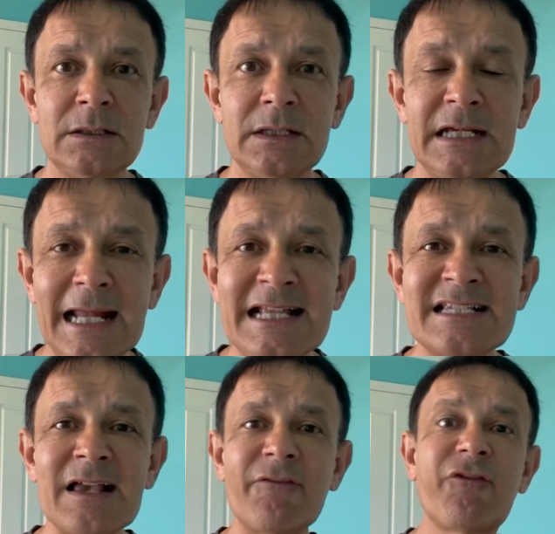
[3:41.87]
It
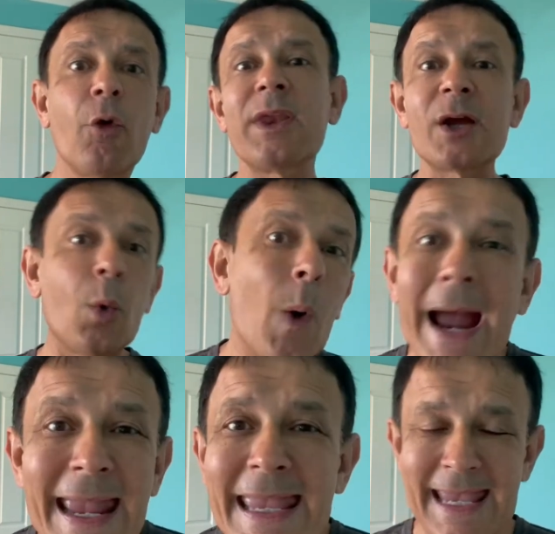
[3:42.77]
ends up falling
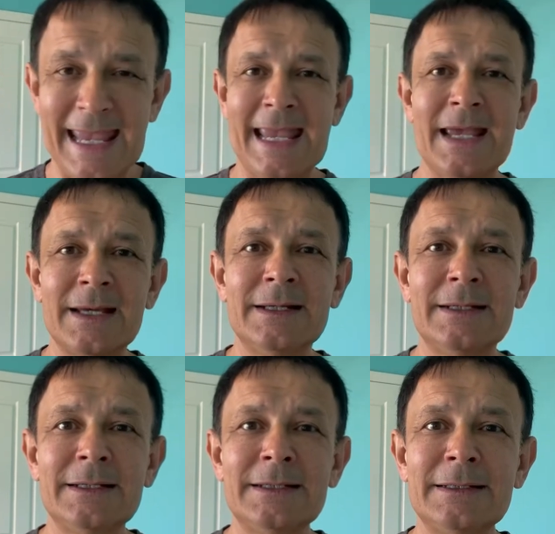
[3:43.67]
away
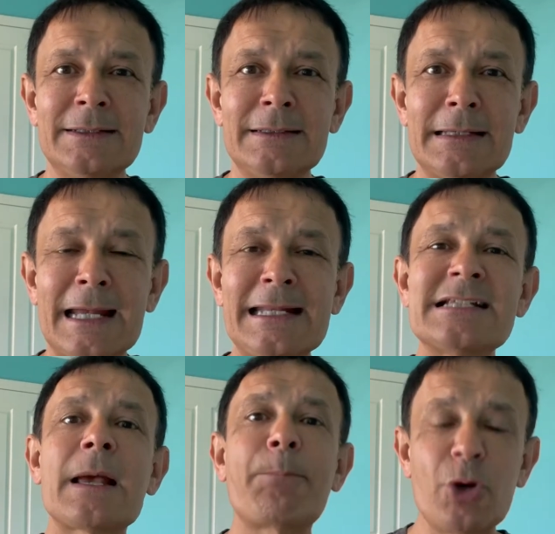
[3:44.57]
and
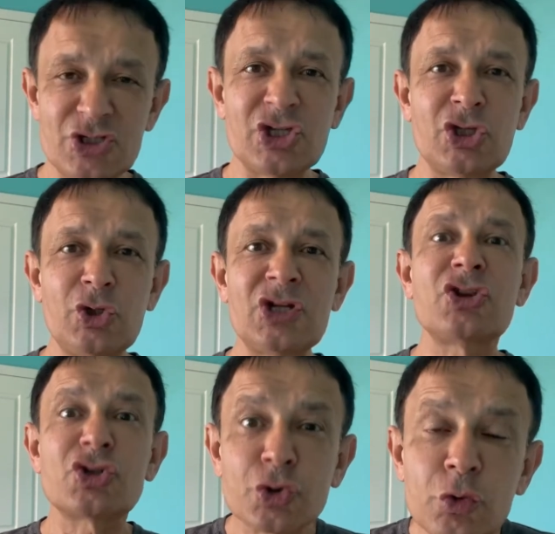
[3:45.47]
ends up persecuting
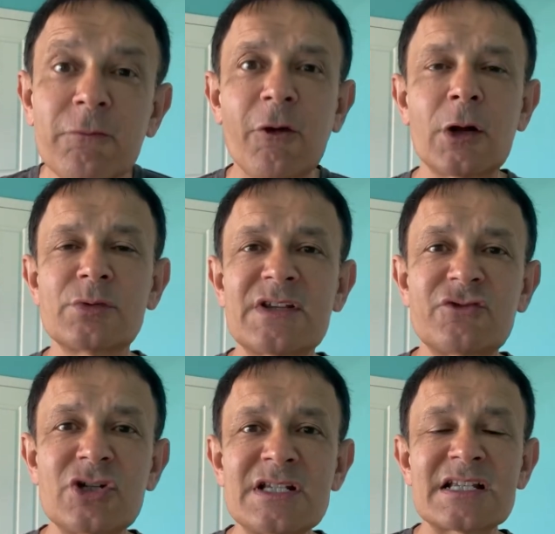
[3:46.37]
the true followers of
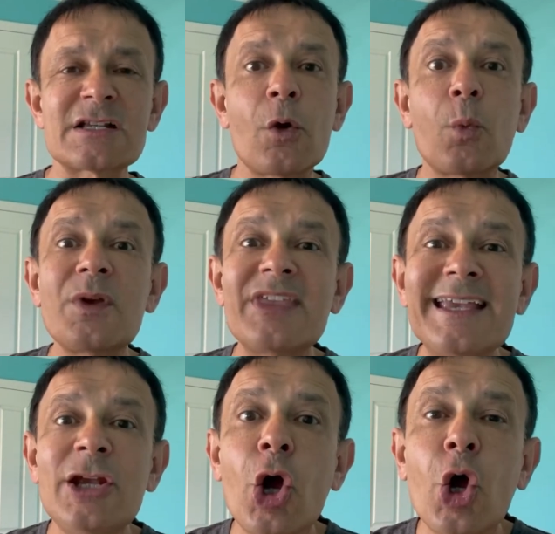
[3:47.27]
Jesus
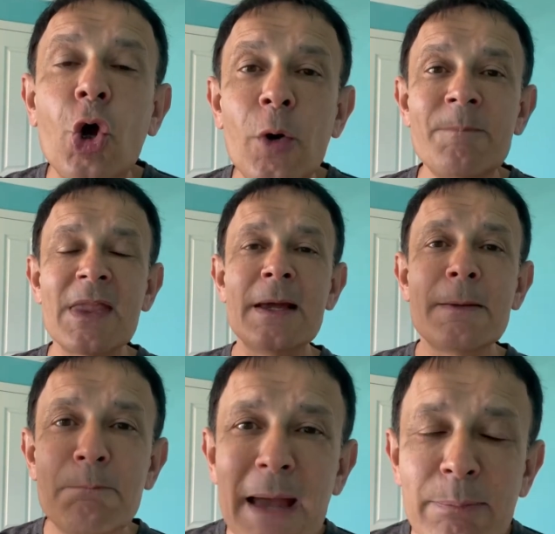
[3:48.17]
within her.
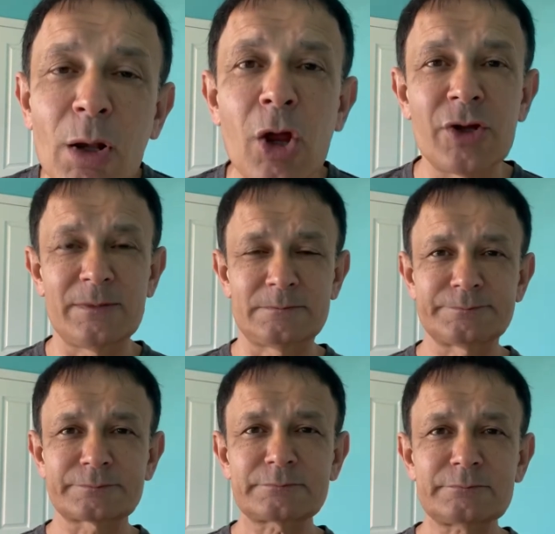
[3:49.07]
Babylon
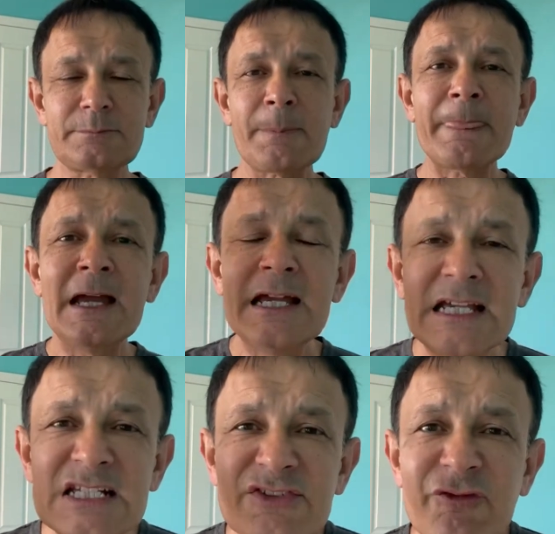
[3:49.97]

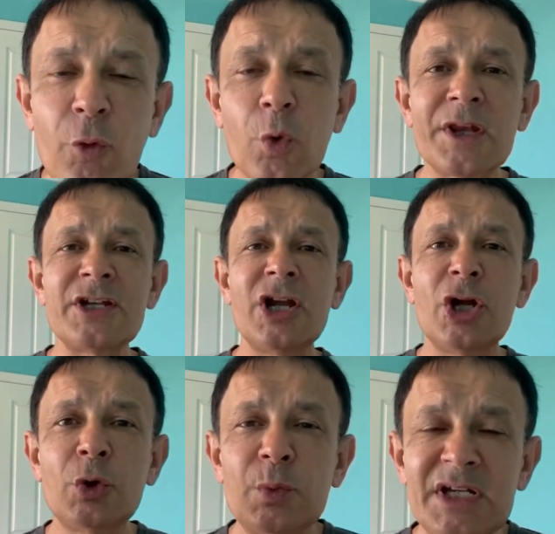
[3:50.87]
is fallen
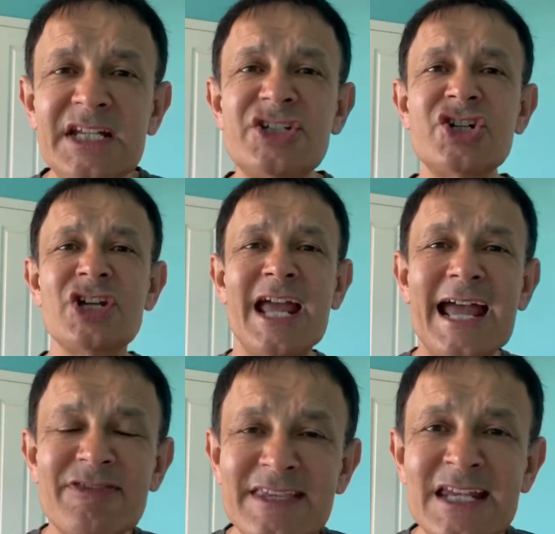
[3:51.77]
religion
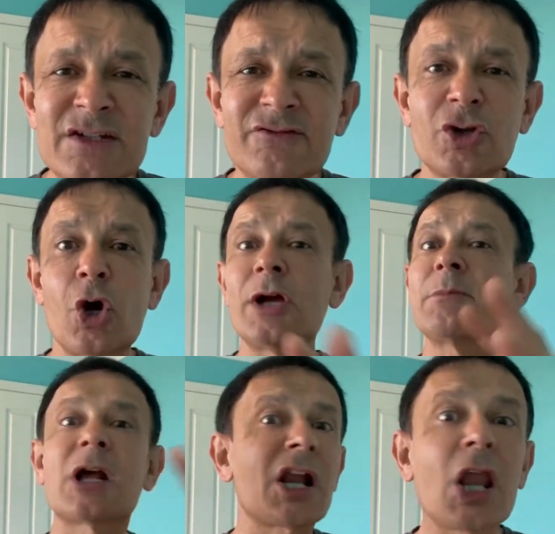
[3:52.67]
at the end of
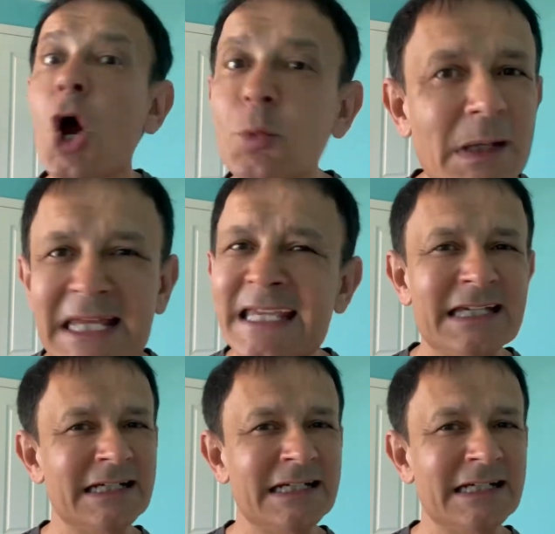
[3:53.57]
time globally